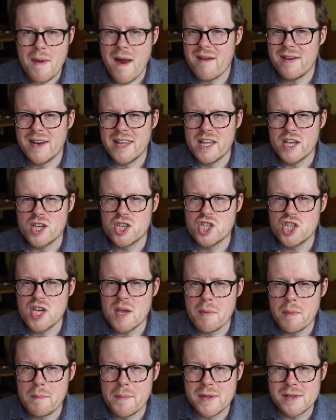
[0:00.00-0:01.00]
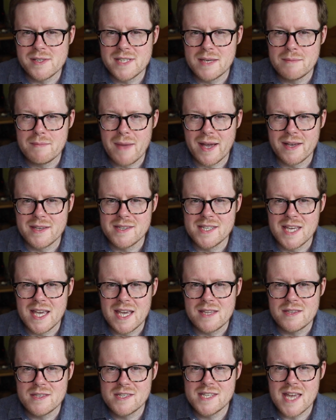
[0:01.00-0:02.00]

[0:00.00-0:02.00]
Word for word: Apparently, a shipbuilding magazine